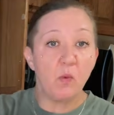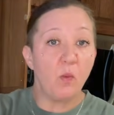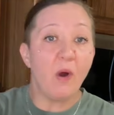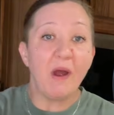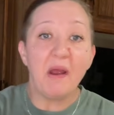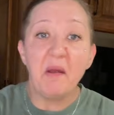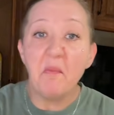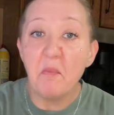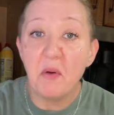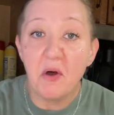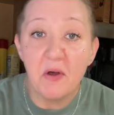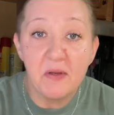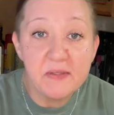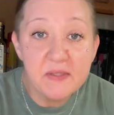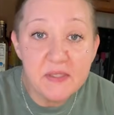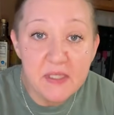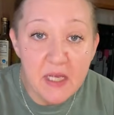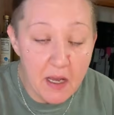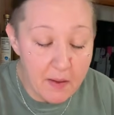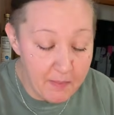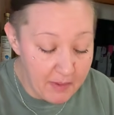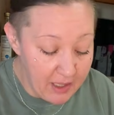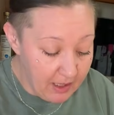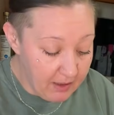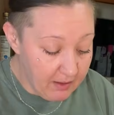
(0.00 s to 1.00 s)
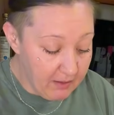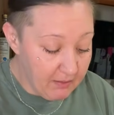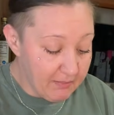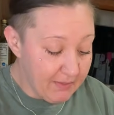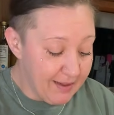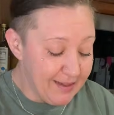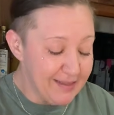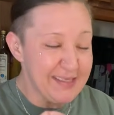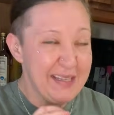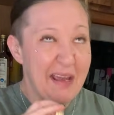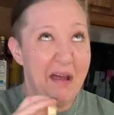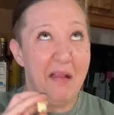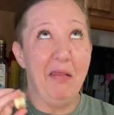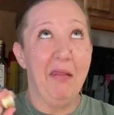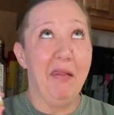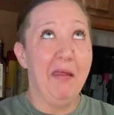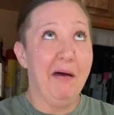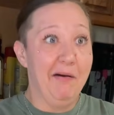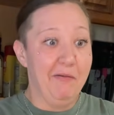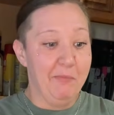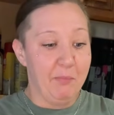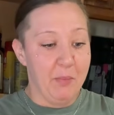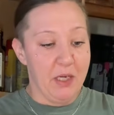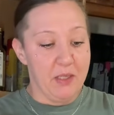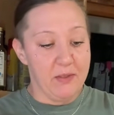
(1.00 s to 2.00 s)
white balsamic because I
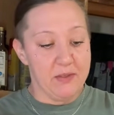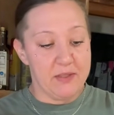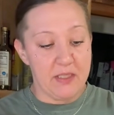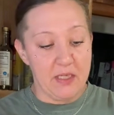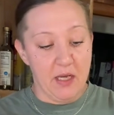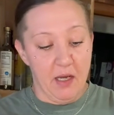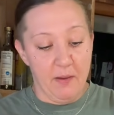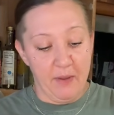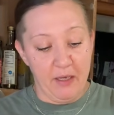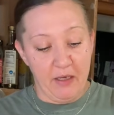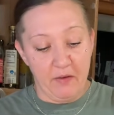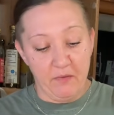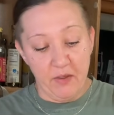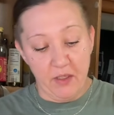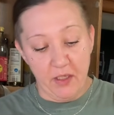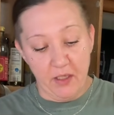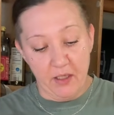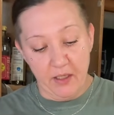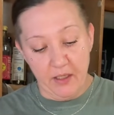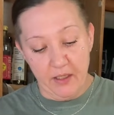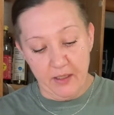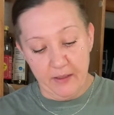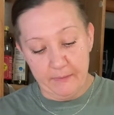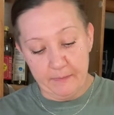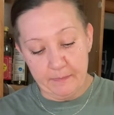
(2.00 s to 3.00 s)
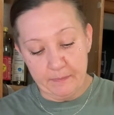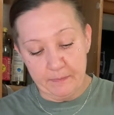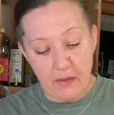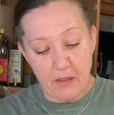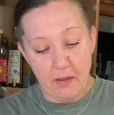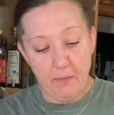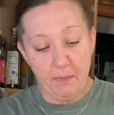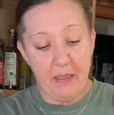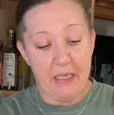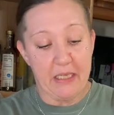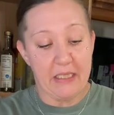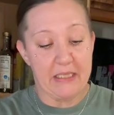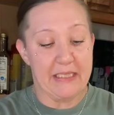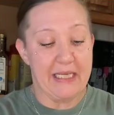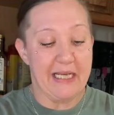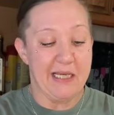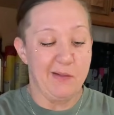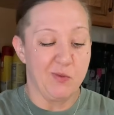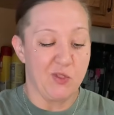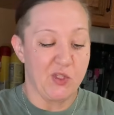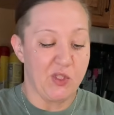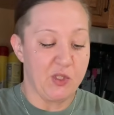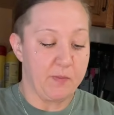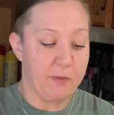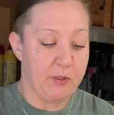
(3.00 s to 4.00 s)
love balsamic vinegar. About a
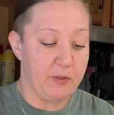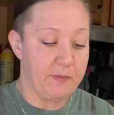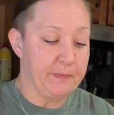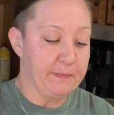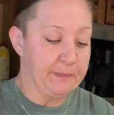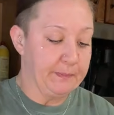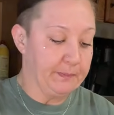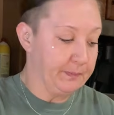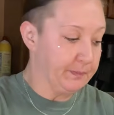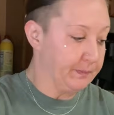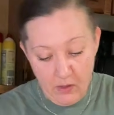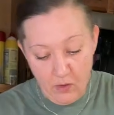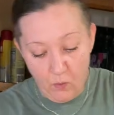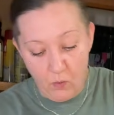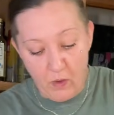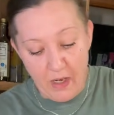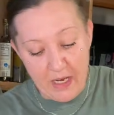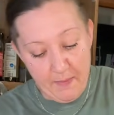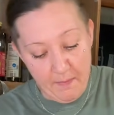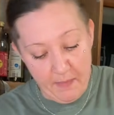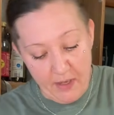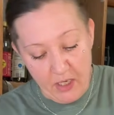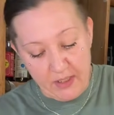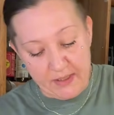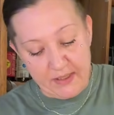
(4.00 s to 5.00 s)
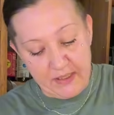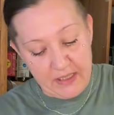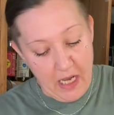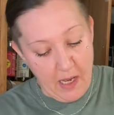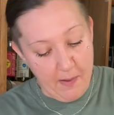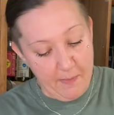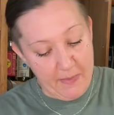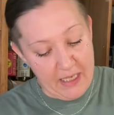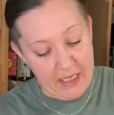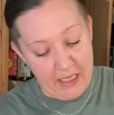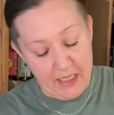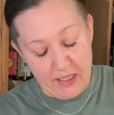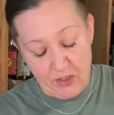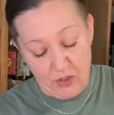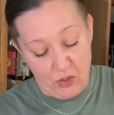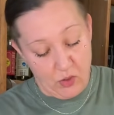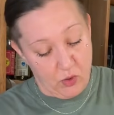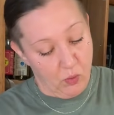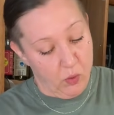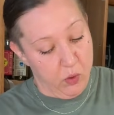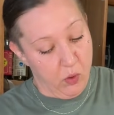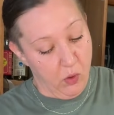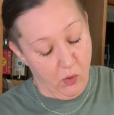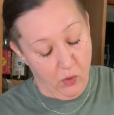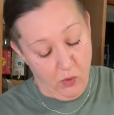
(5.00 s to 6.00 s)
tablespoon. White balsamic is
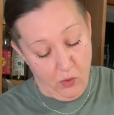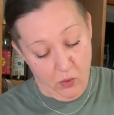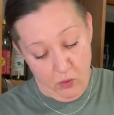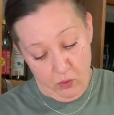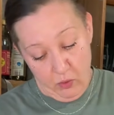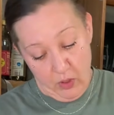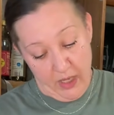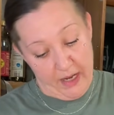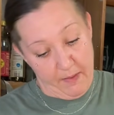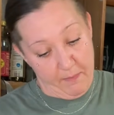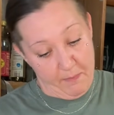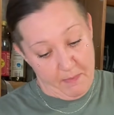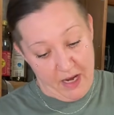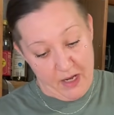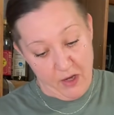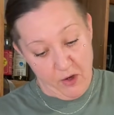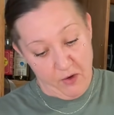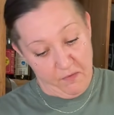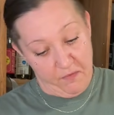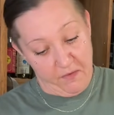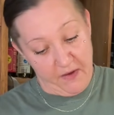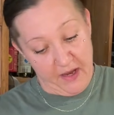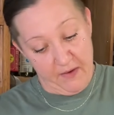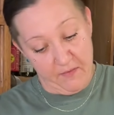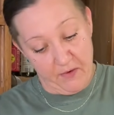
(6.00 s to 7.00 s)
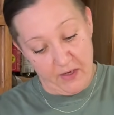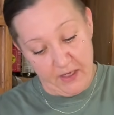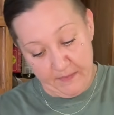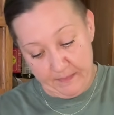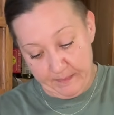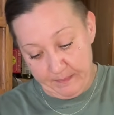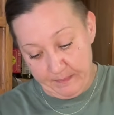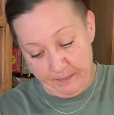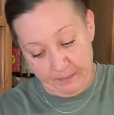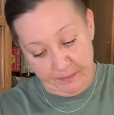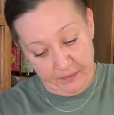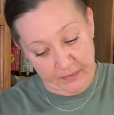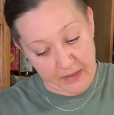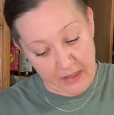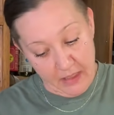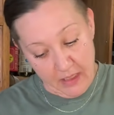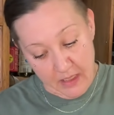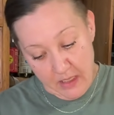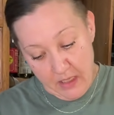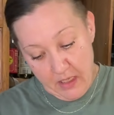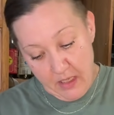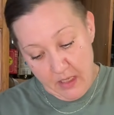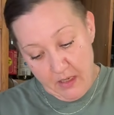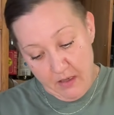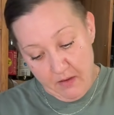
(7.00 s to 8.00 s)
like my new favorite
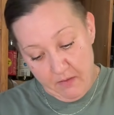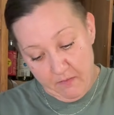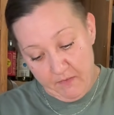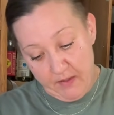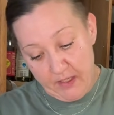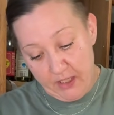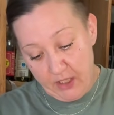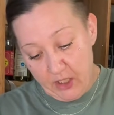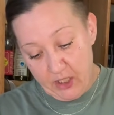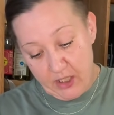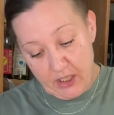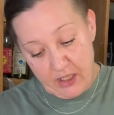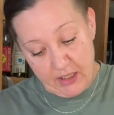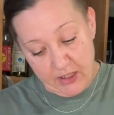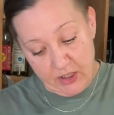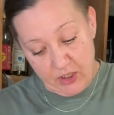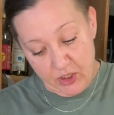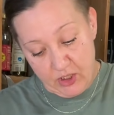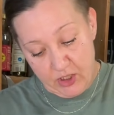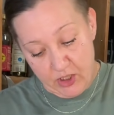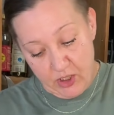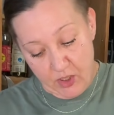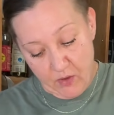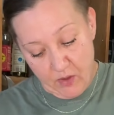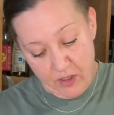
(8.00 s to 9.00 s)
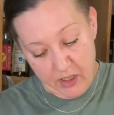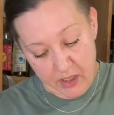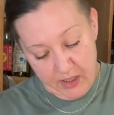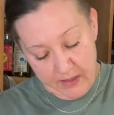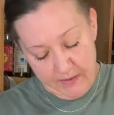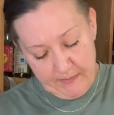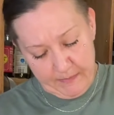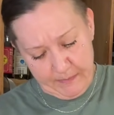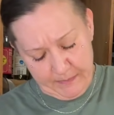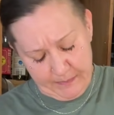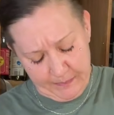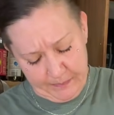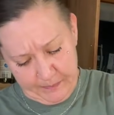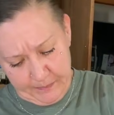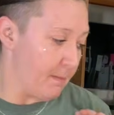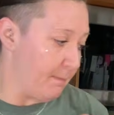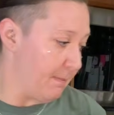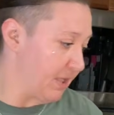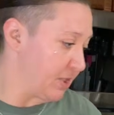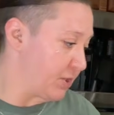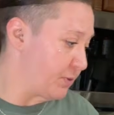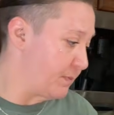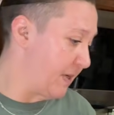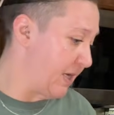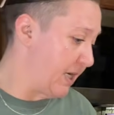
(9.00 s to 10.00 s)
vinegar. It's so good, much